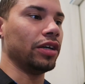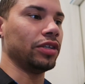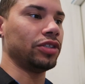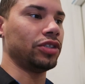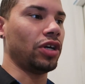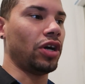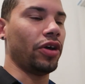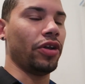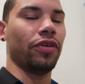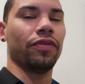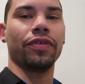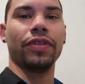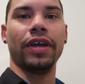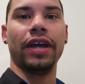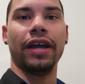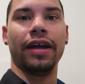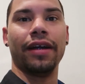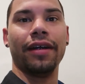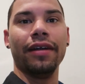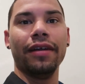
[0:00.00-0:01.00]
Sean over
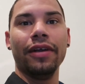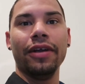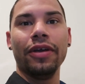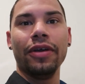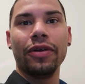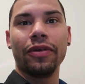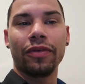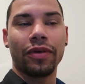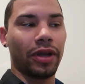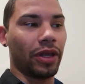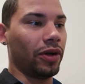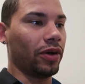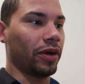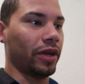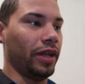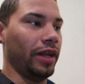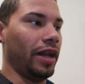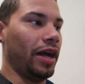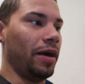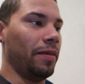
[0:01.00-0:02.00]
there really
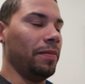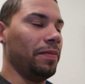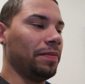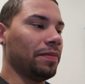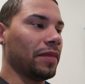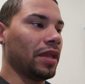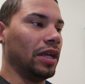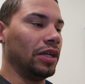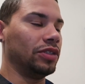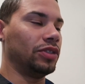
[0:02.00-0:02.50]
hooking it up.